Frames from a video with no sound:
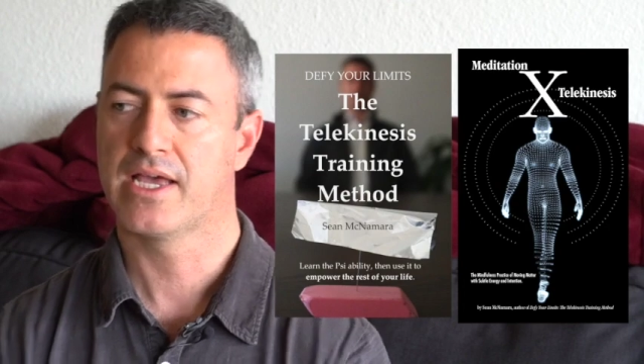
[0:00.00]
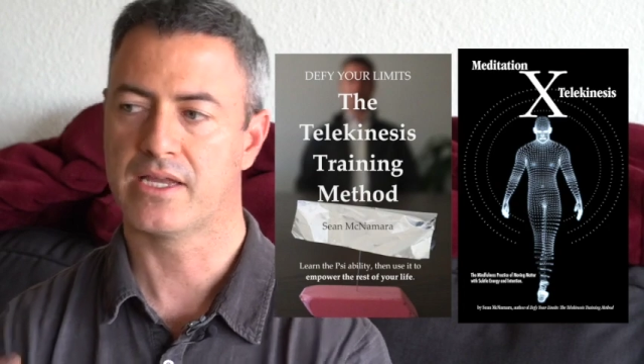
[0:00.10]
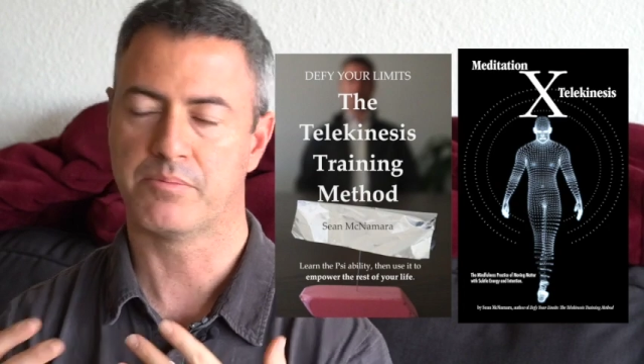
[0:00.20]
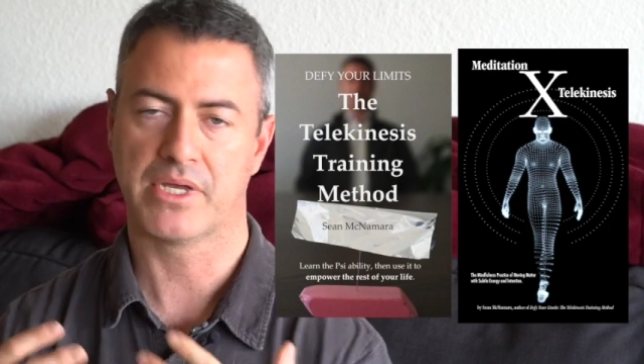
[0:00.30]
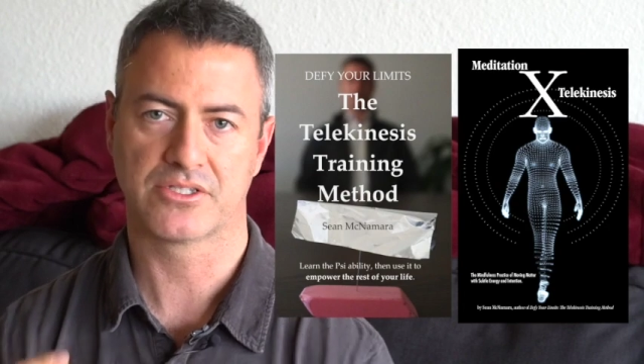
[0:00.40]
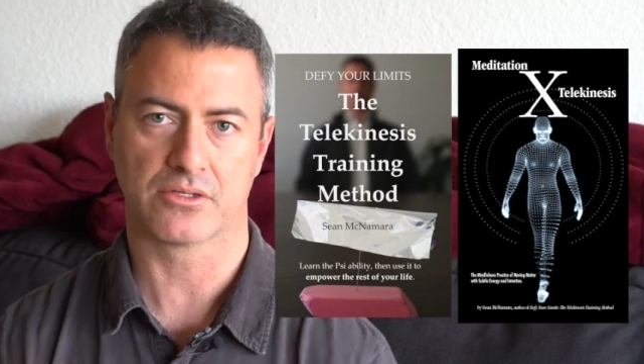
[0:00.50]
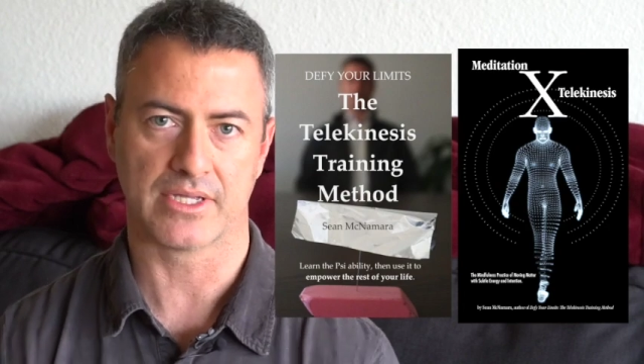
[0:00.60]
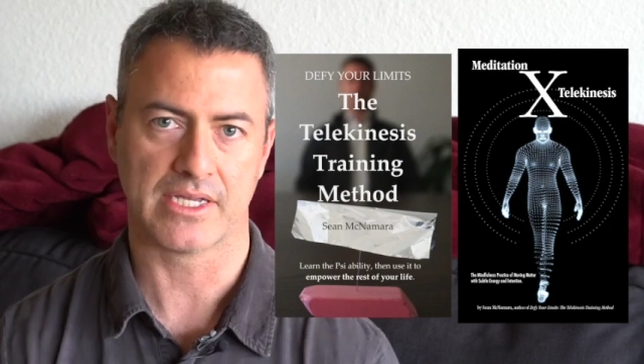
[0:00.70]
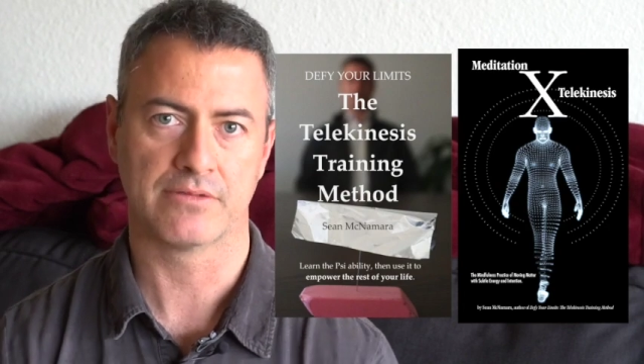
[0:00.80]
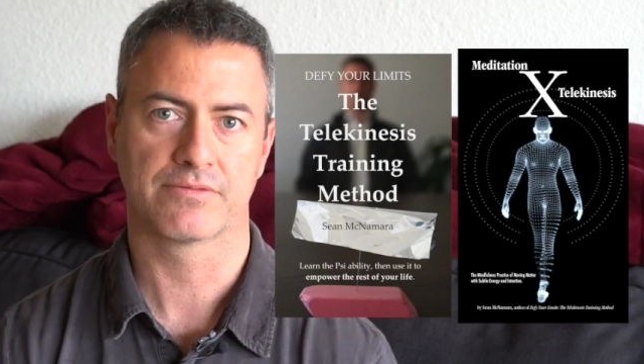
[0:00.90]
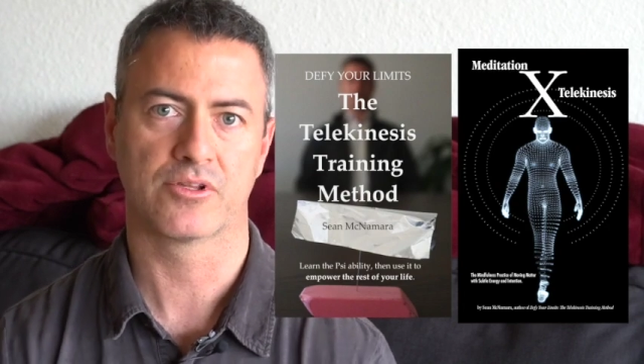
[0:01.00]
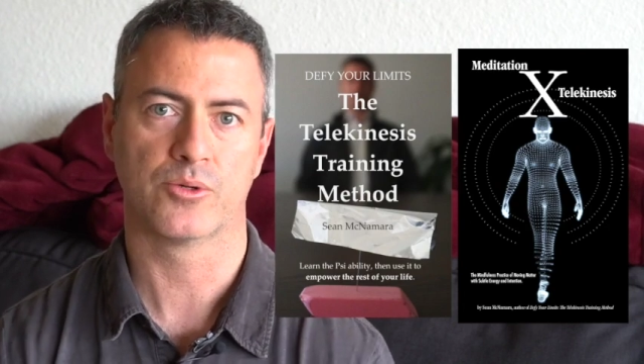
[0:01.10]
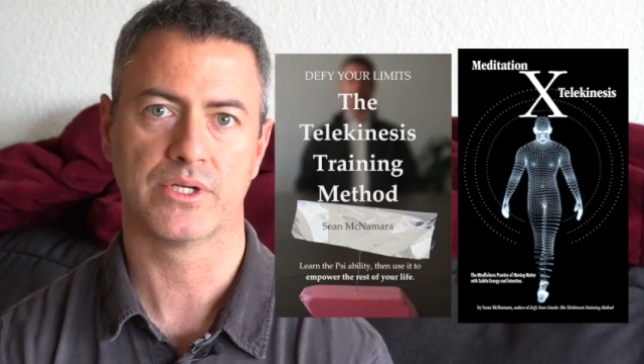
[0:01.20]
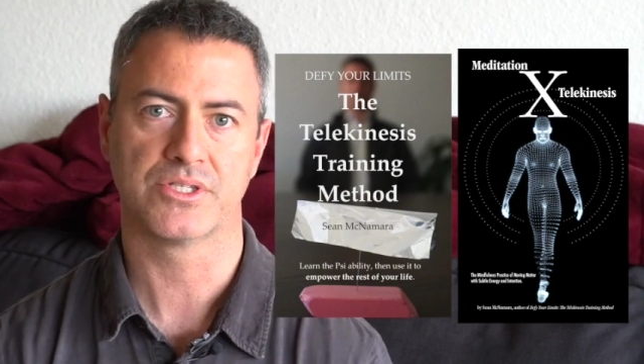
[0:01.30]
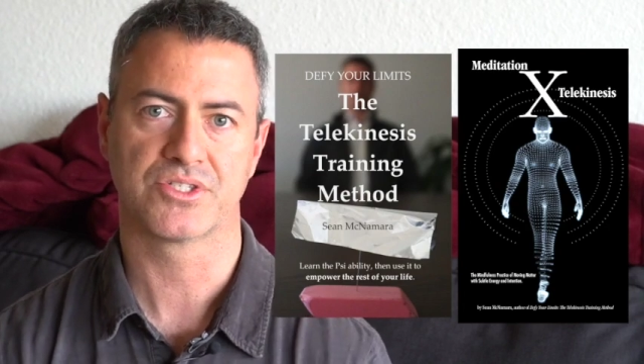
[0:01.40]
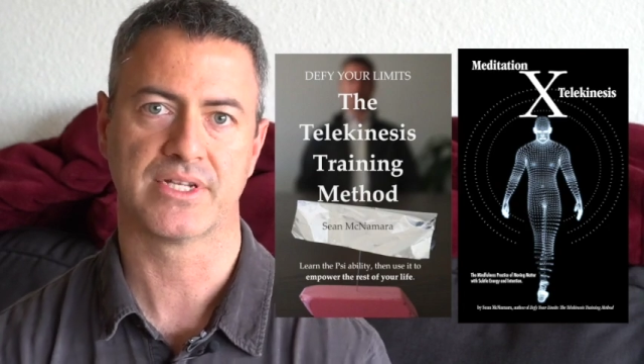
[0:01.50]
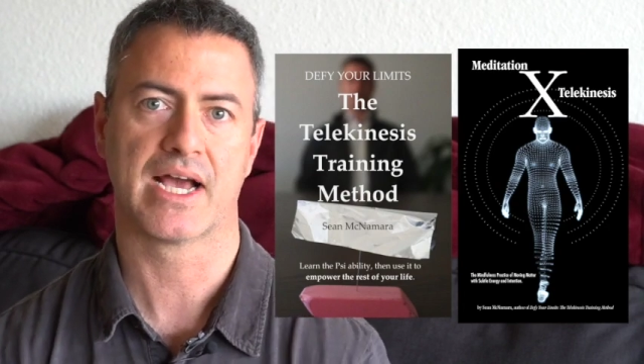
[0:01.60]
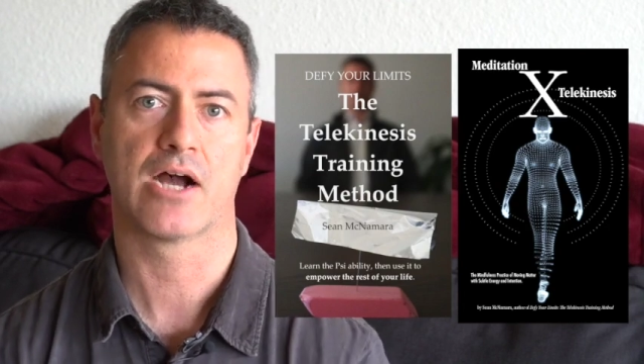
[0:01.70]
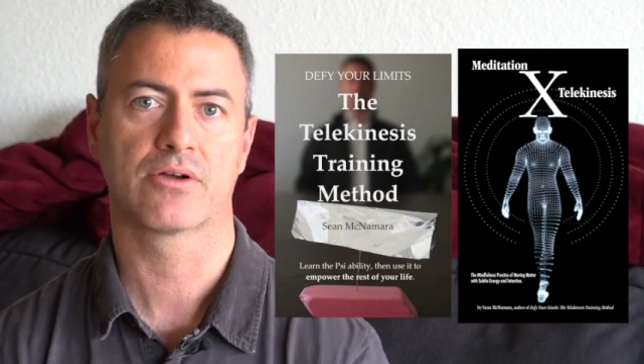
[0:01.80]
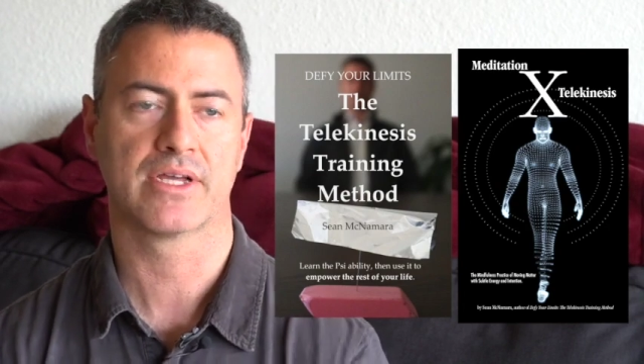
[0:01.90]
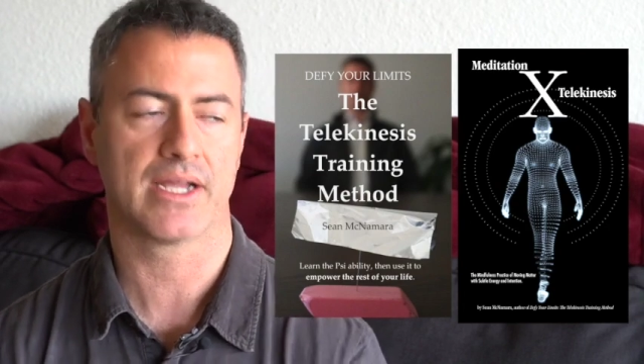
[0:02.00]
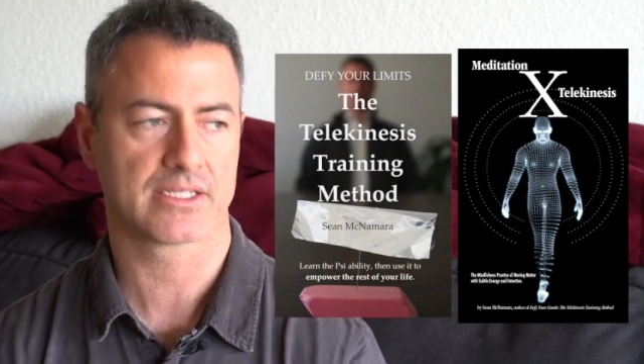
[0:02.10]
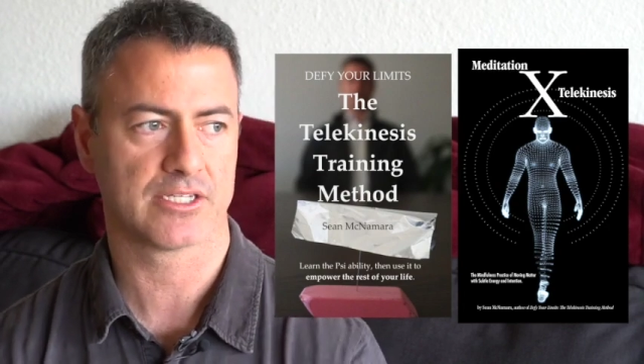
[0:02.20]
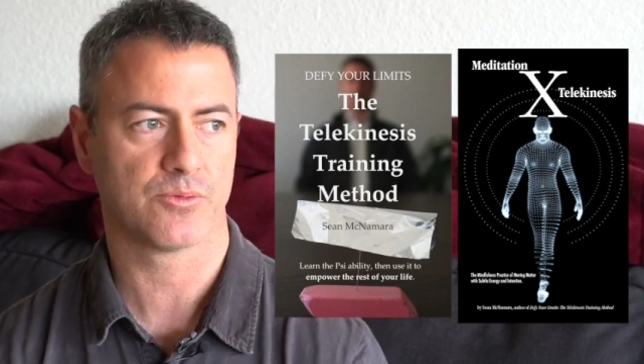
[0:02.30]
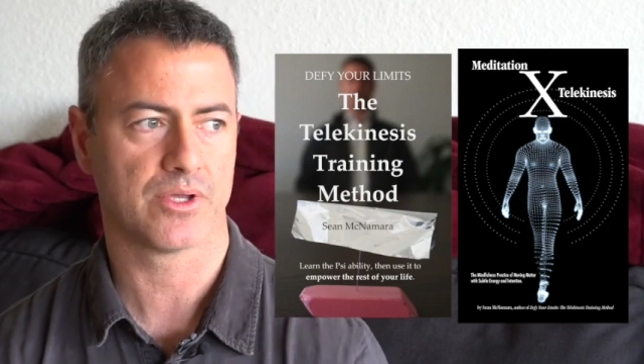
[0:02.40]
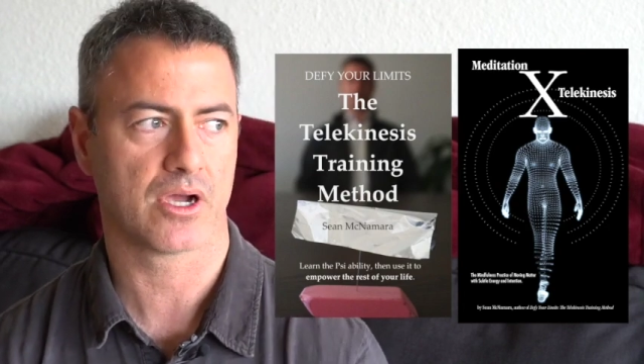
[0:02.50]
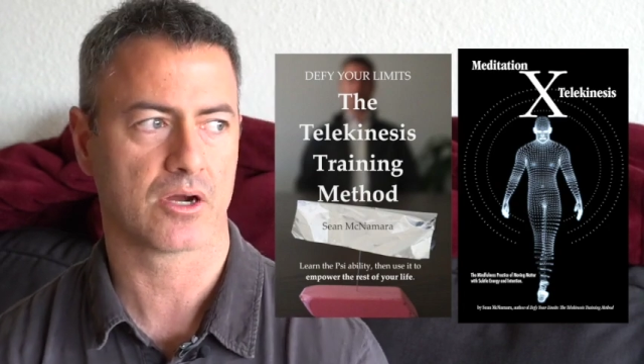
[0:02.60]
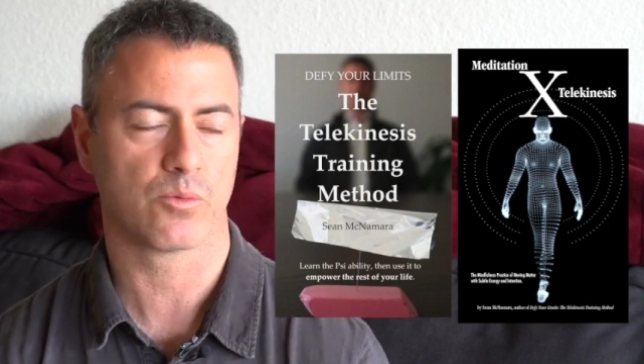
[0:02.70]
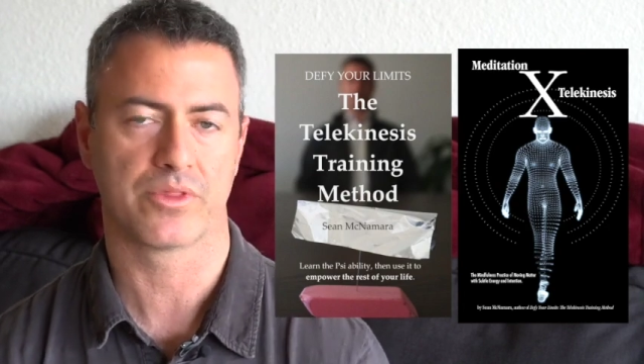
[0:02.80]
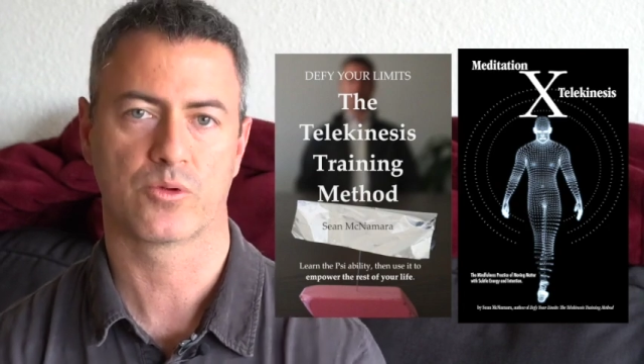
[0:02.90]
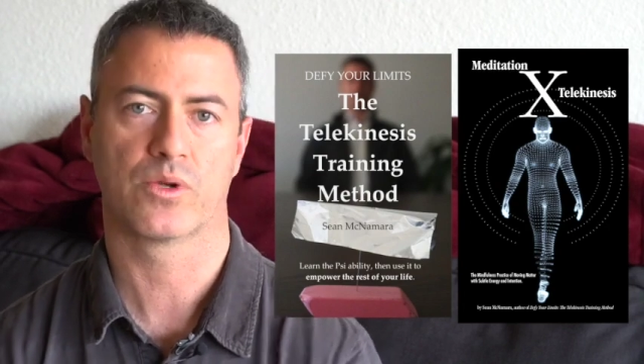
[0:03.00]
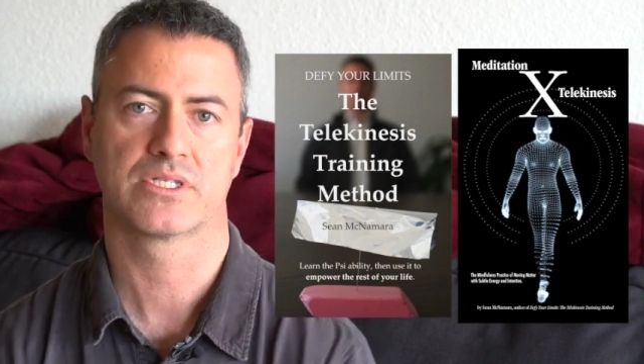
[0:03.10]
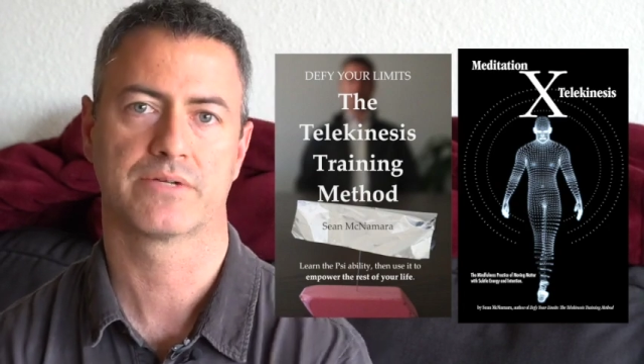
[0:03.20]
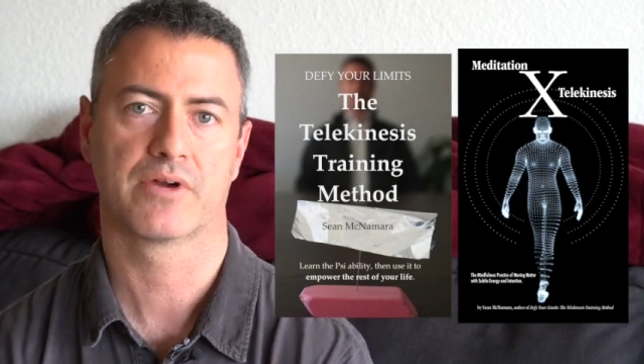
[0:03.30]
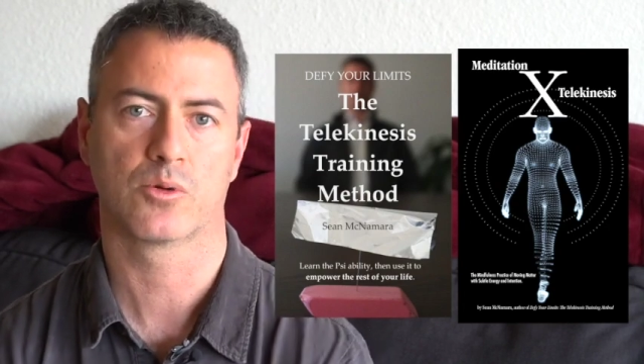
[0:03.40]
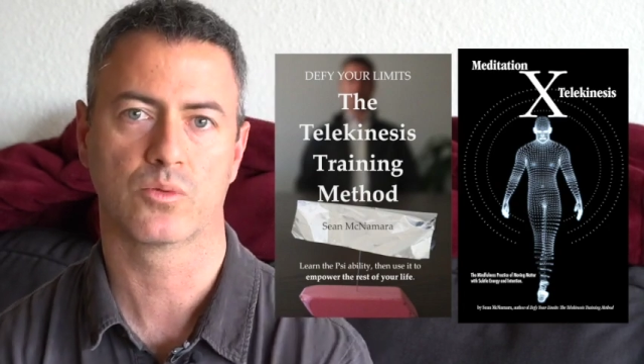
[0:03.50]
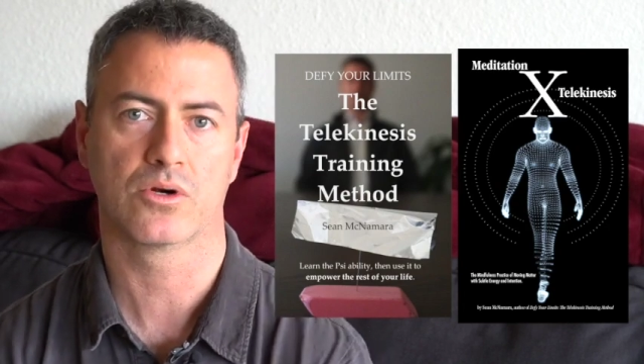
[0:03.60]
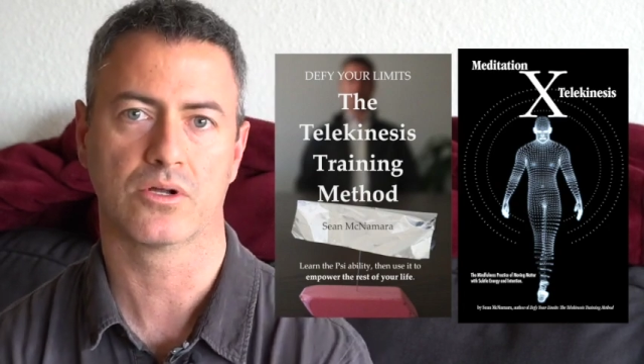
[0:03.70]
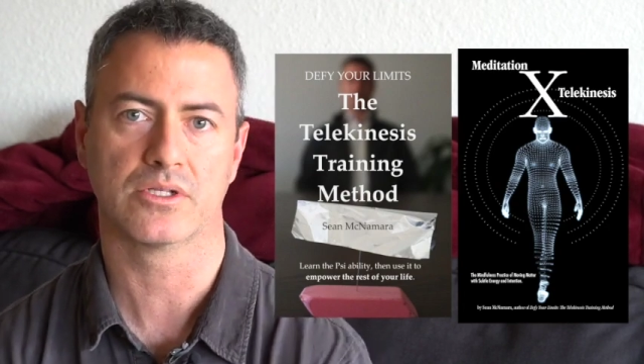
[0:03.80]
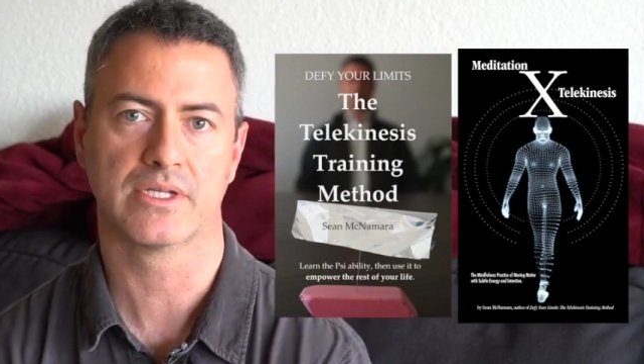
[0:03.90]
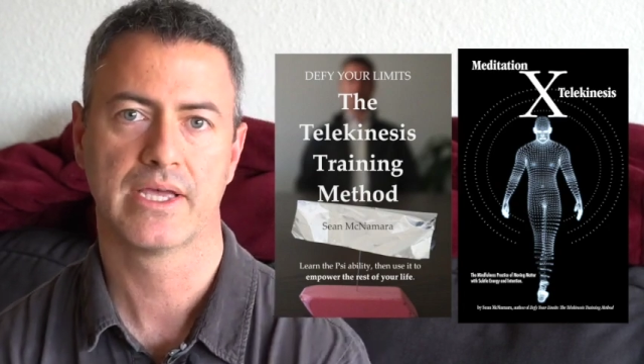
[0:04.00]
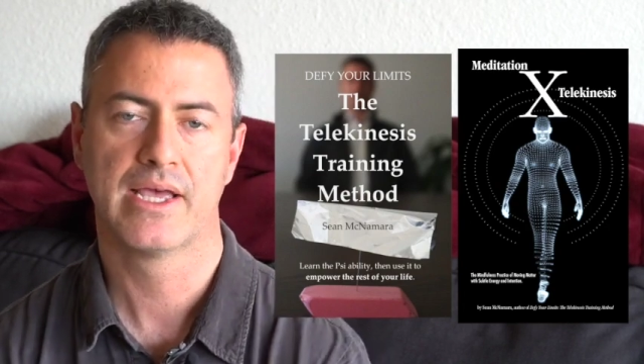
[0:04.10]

and mental influence and how connected we are with the rest of our world.